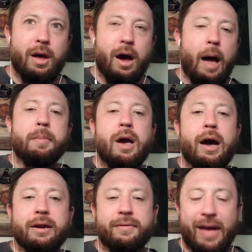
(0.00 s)
I'm
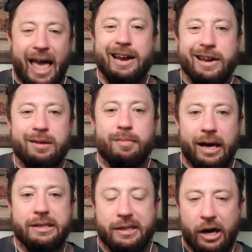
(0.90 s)
kind of editing
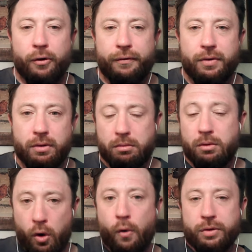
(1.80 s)
myself
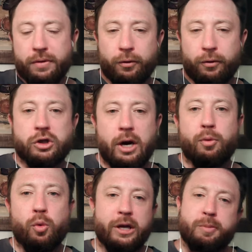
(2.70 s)
over the first couple
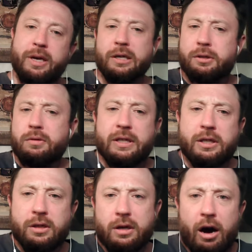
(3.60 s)
weeks because this
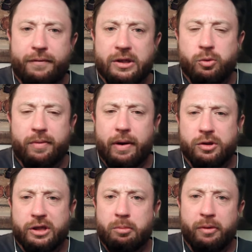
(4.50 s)
is an offense that we've never
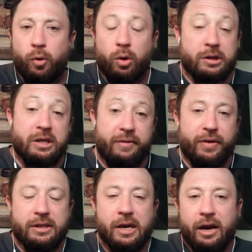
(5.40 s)
seen before. It's a
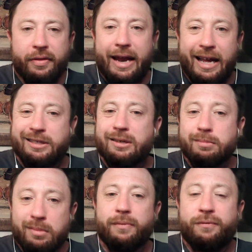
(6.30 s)
defense that has
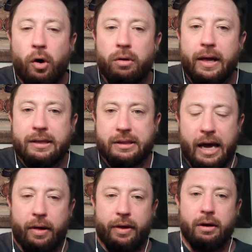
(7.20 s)
far less
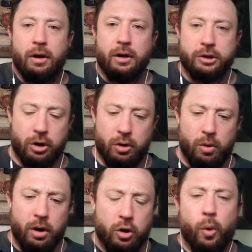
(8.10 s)
talent.
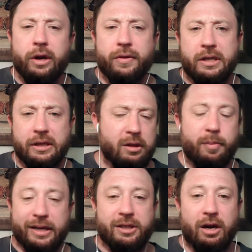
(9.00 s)
So going into the season, the
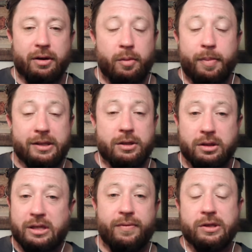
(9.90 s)
best
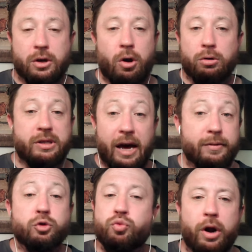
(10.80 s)
defense the Cardinals have
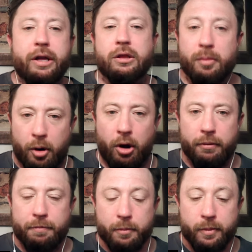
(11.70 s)
is running the ball.
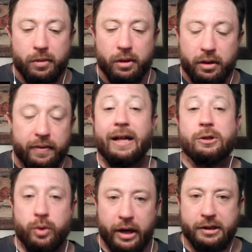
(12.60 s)
That's
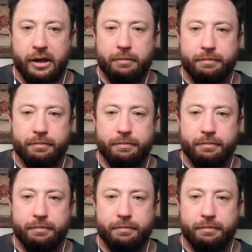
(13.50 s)
what I said.